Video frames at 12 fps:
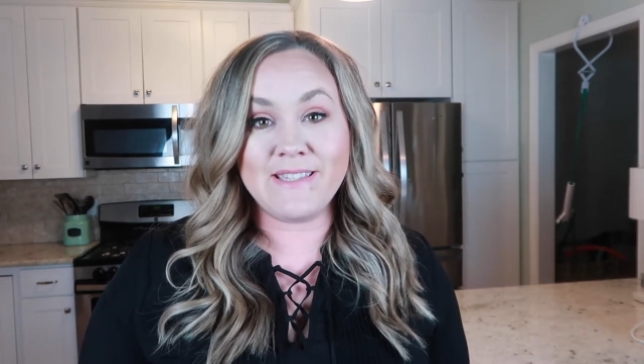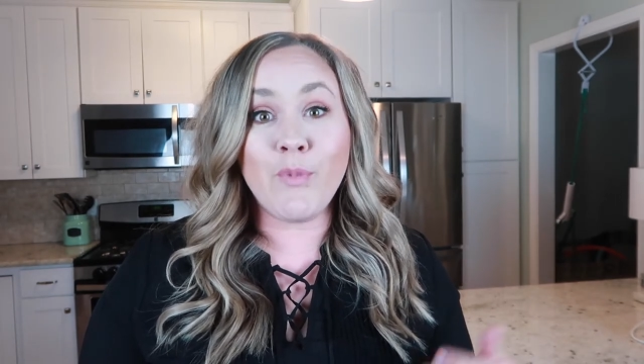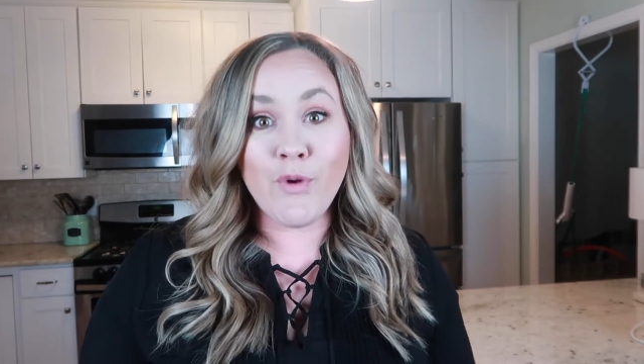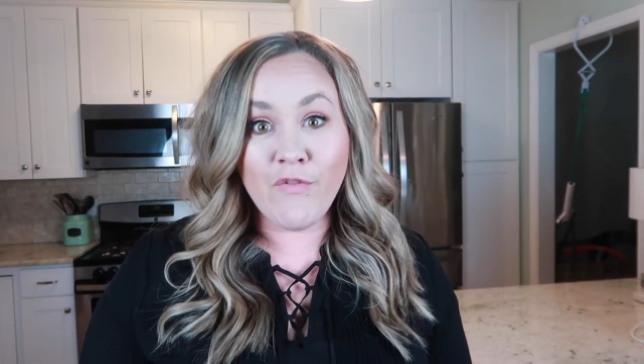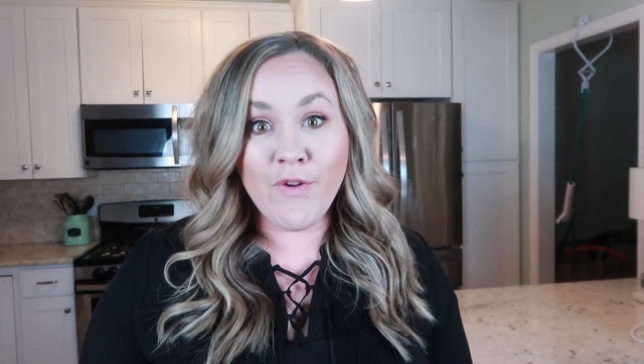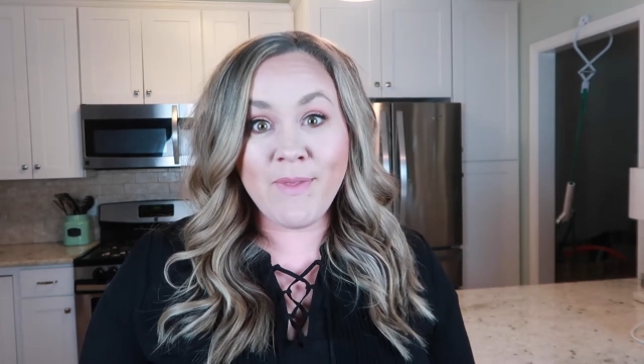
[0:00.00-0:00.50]

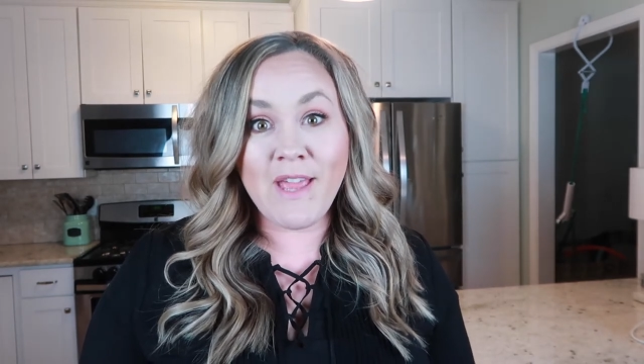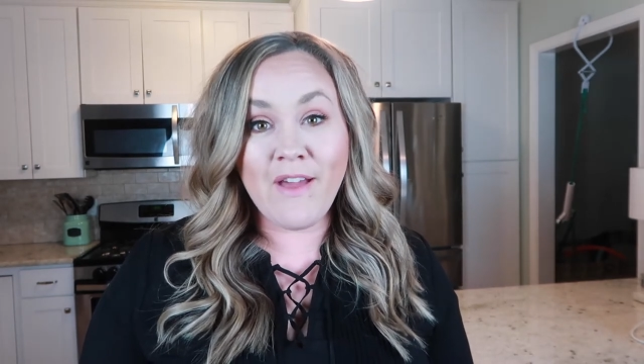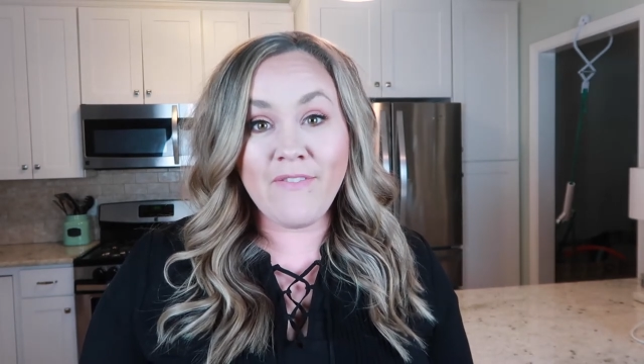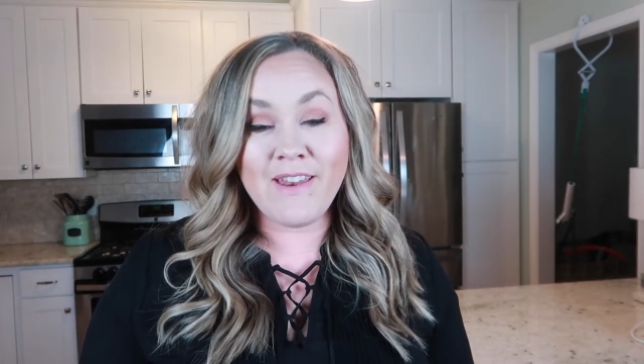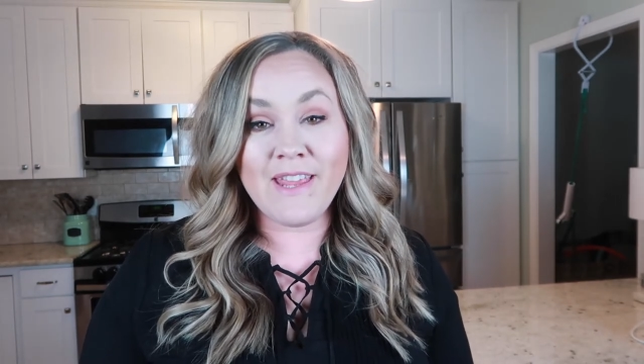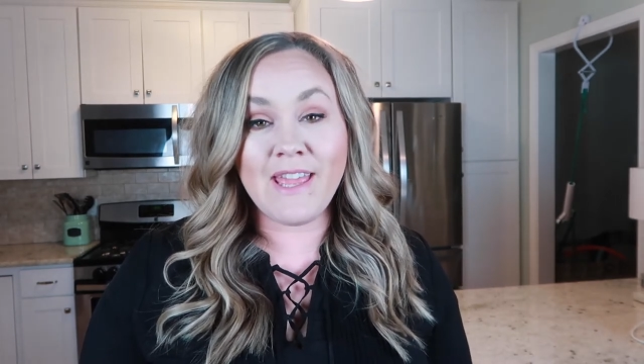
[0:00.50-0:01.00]
Remove from the
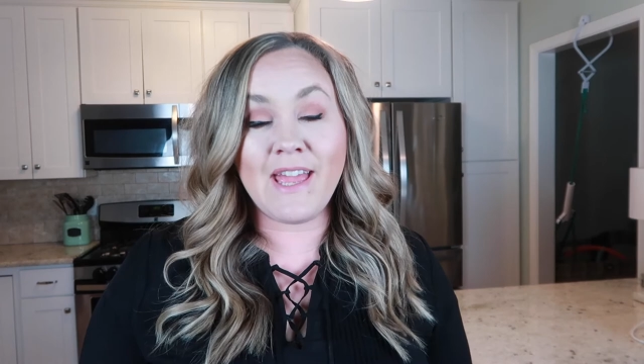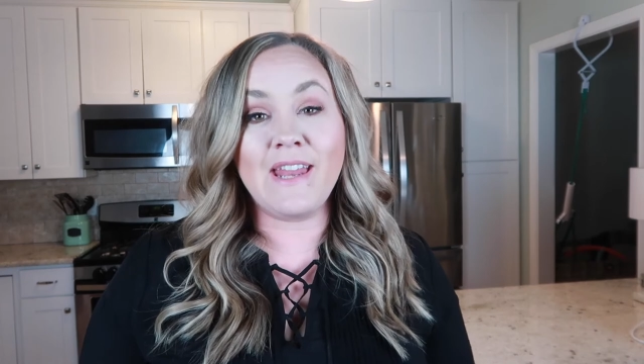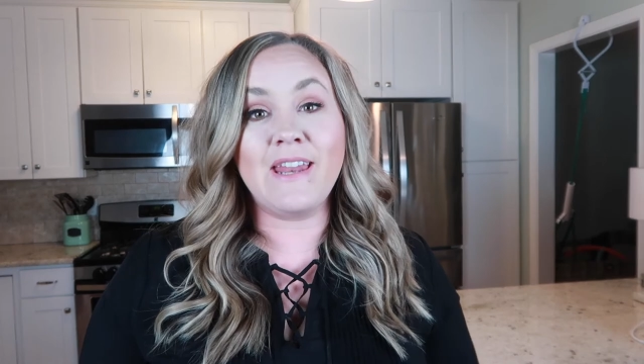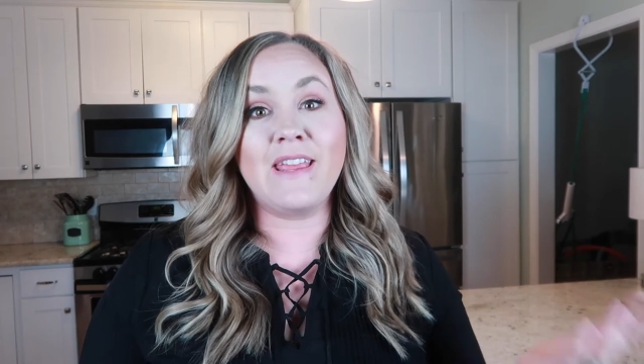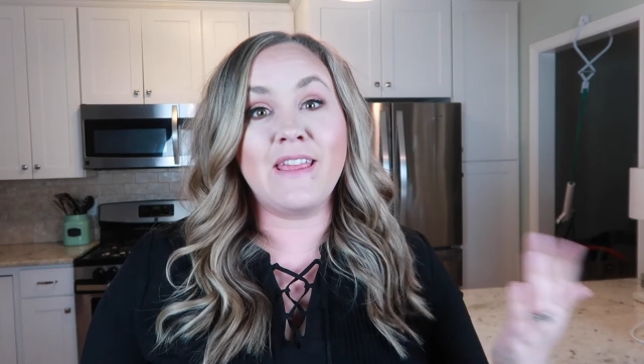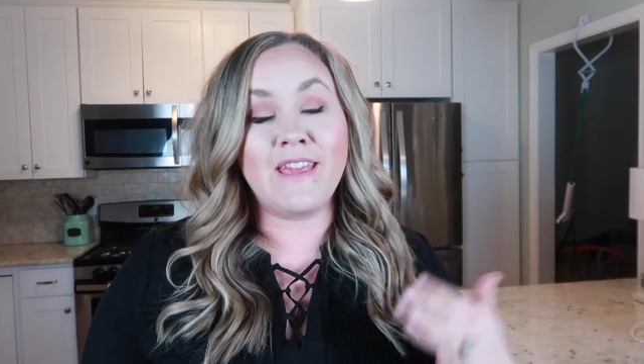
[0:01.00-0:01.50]
oven
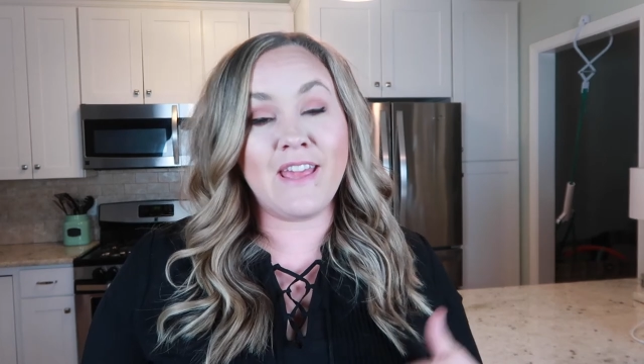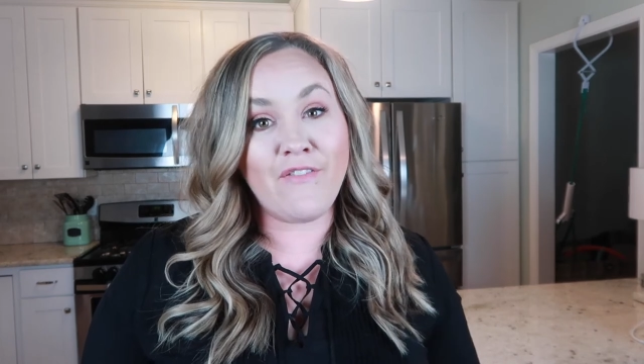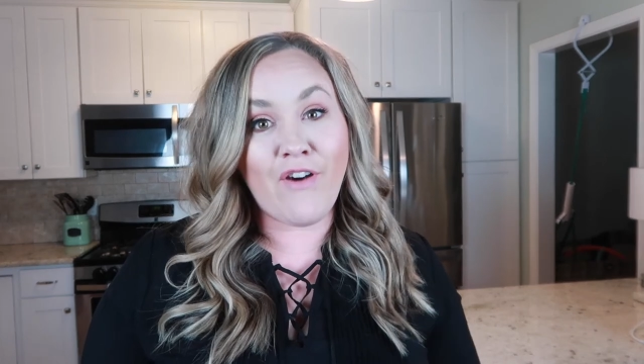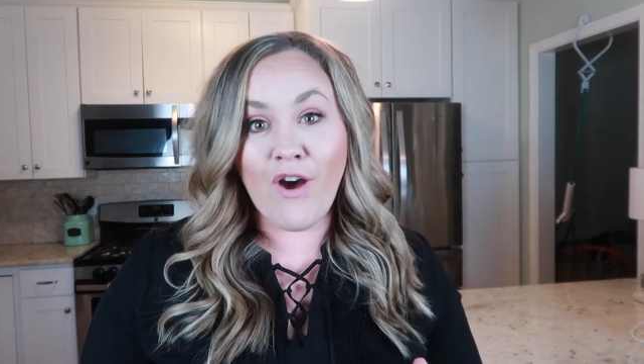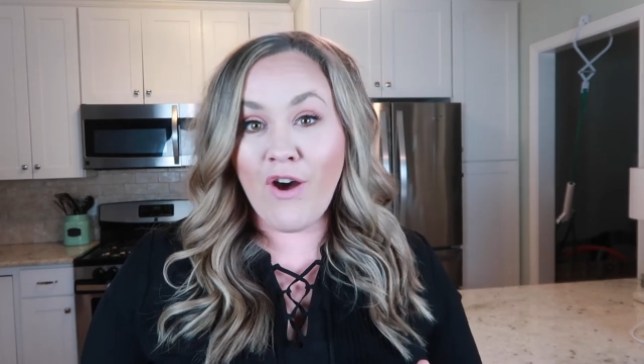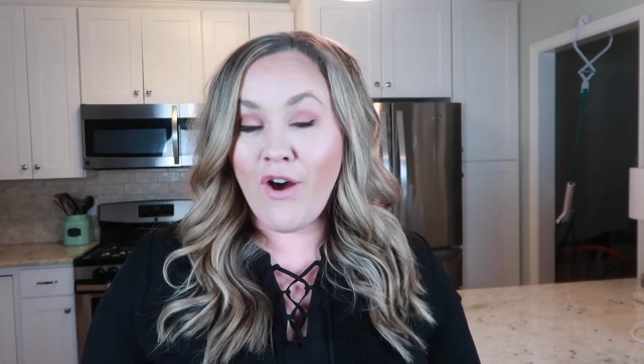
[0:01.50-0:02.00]
again,
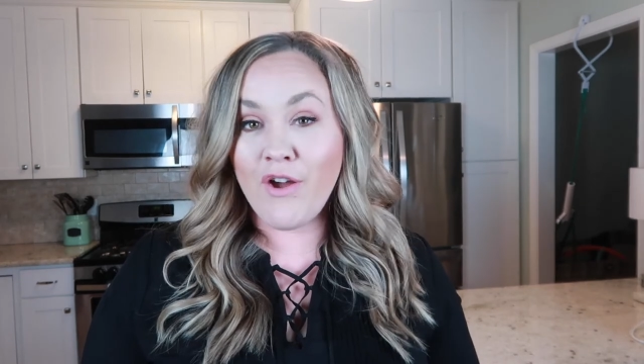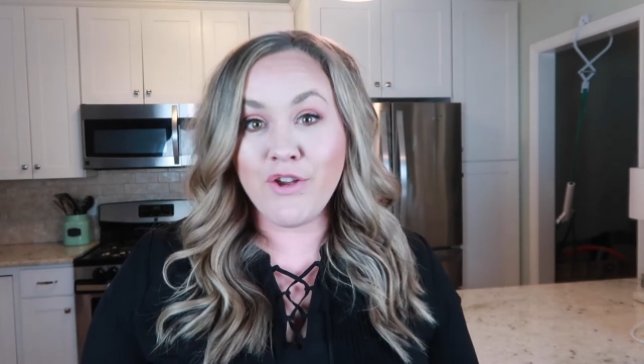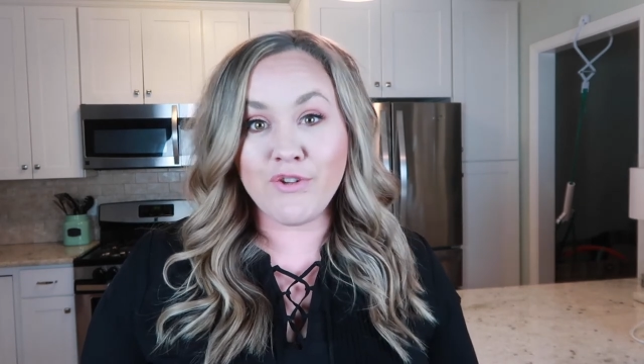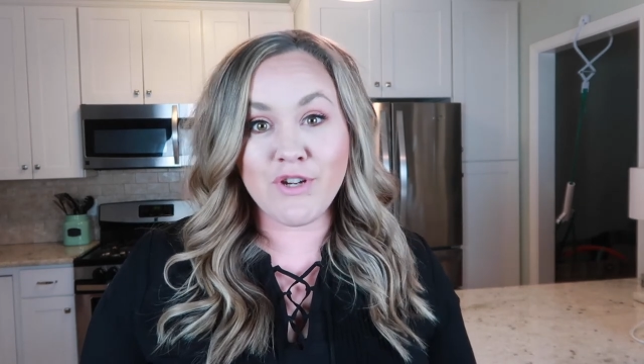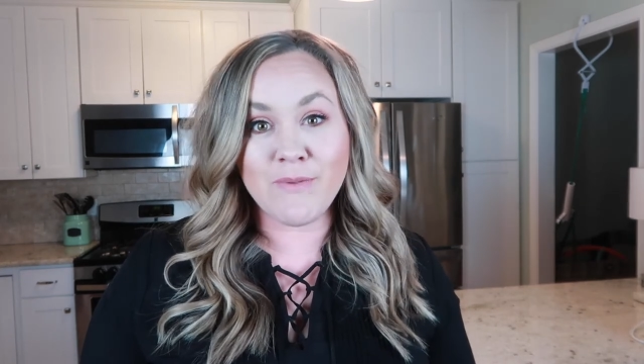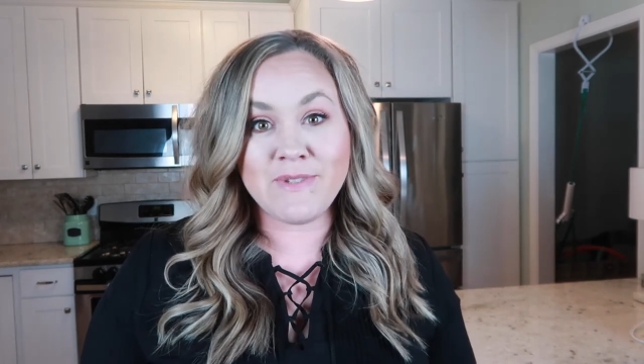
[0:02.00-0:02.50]
give all
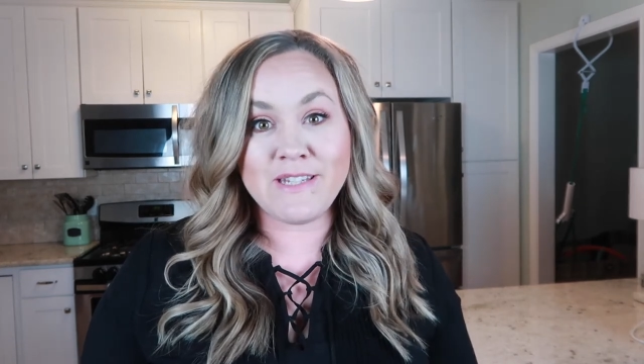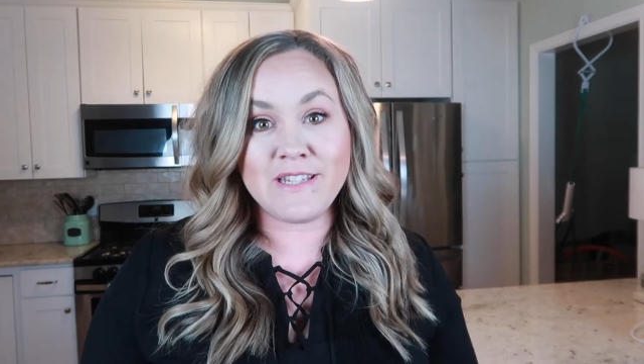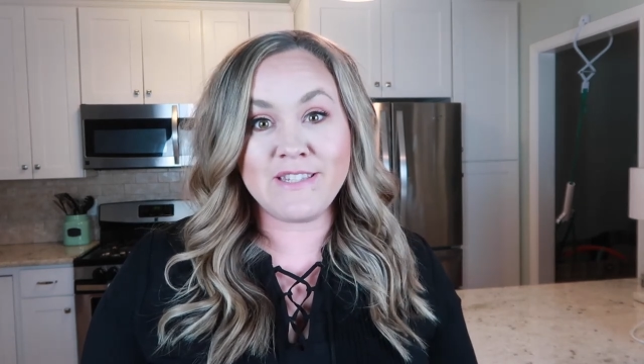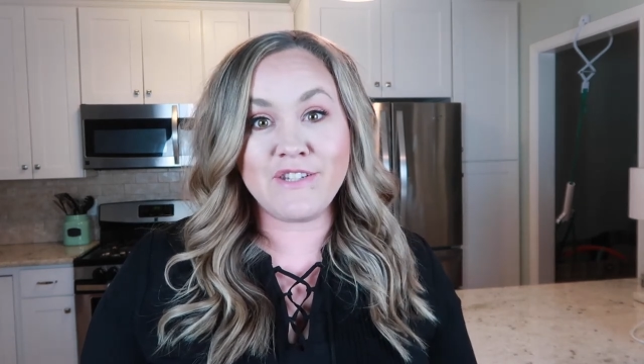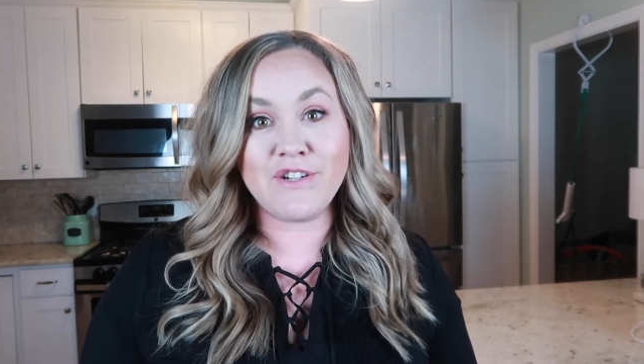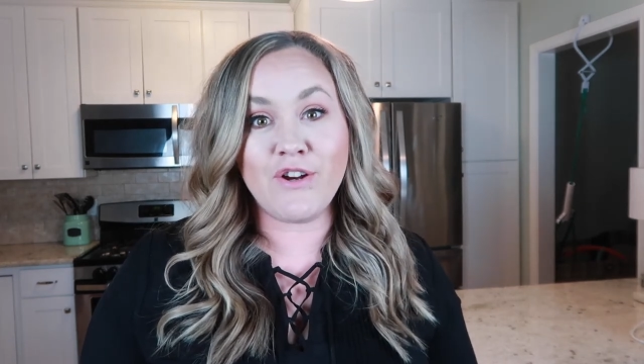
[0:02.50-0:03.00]
your
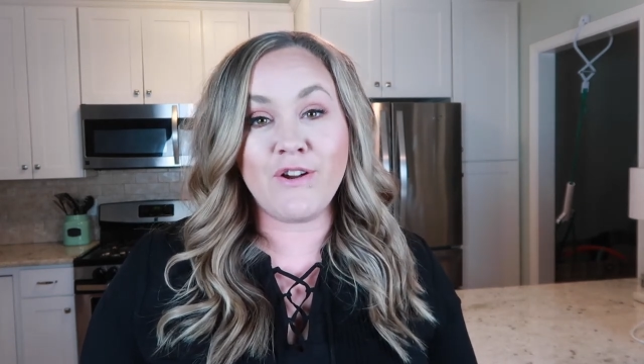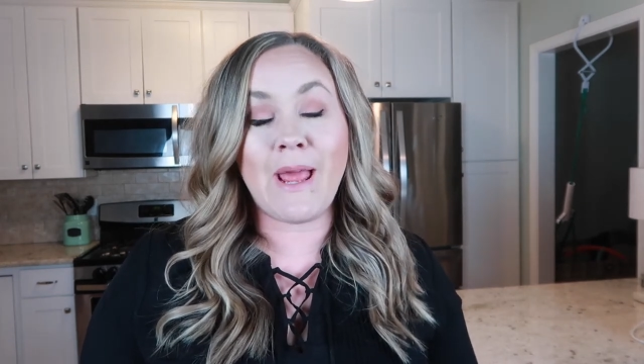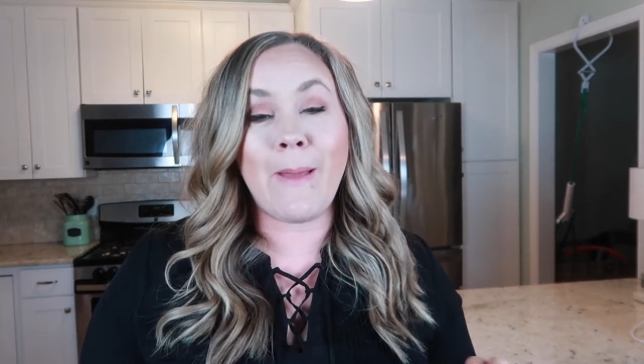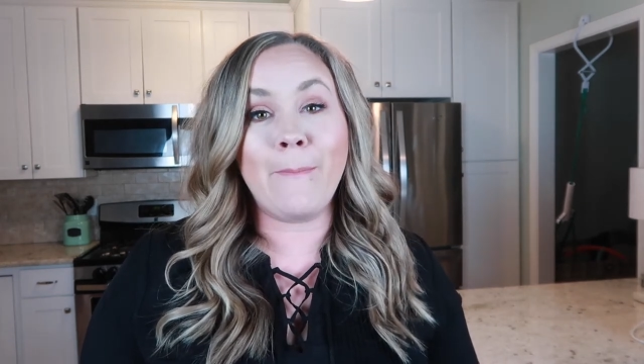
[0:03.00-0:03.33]
drumsticks a turn,